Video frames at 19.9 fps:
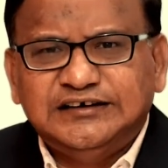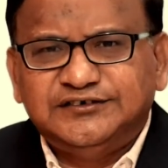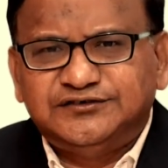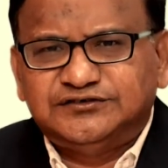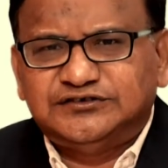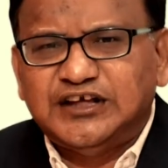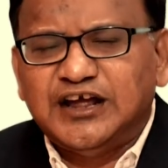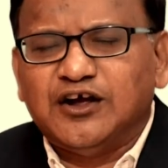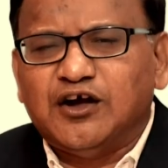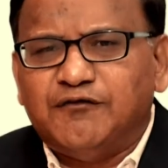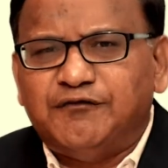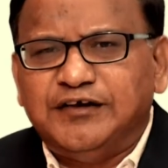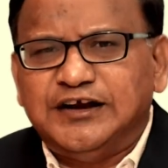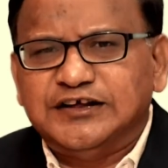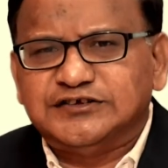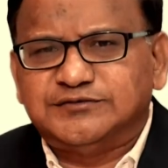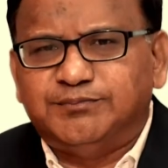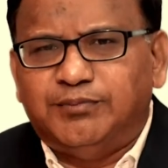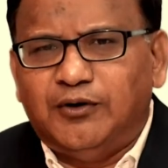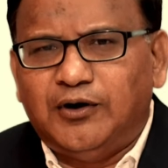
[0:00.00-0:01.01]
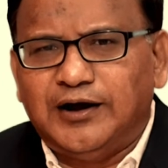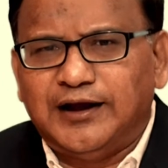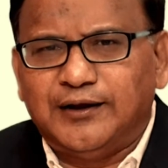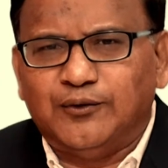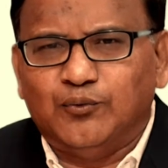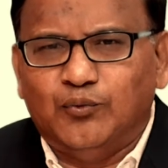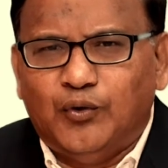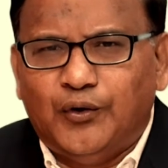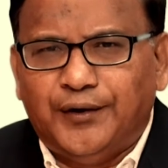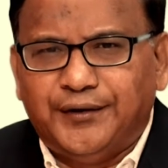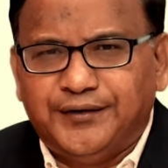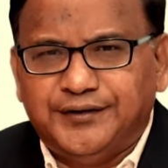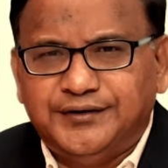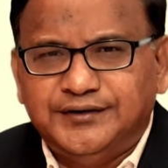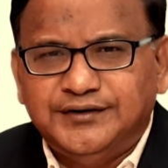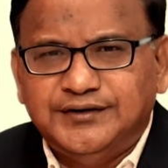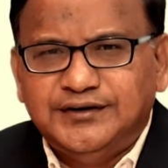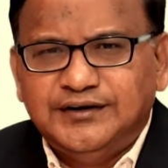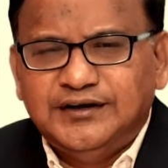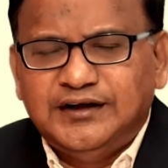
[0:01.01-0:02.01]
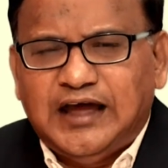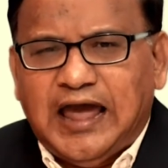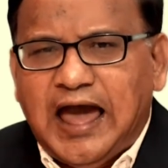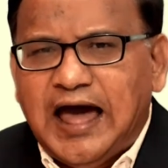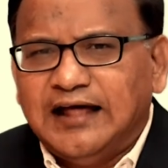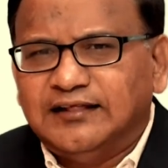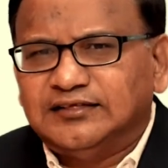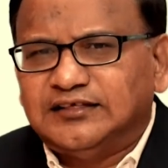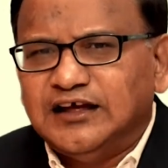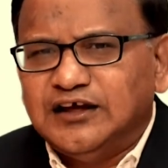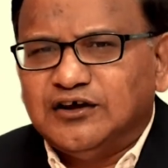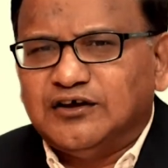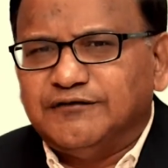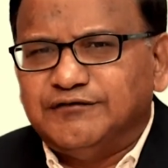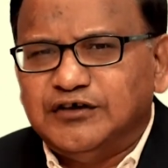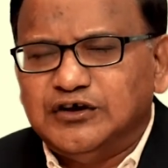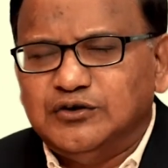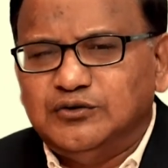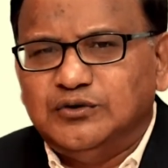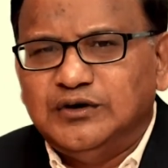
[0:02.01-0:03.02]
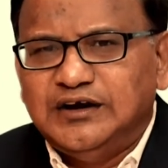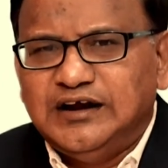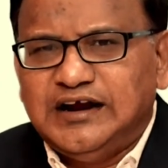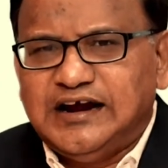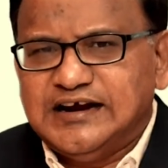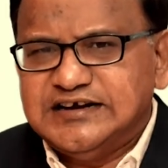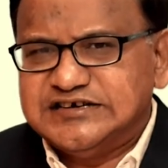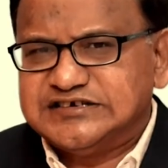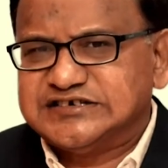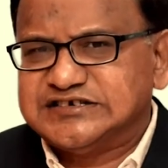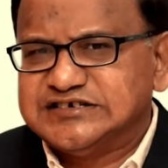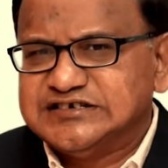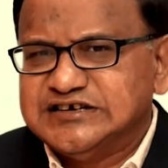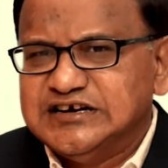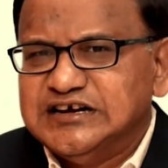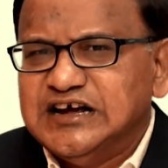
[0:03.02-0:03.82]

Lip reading: Think of it as boiling water, and think of you as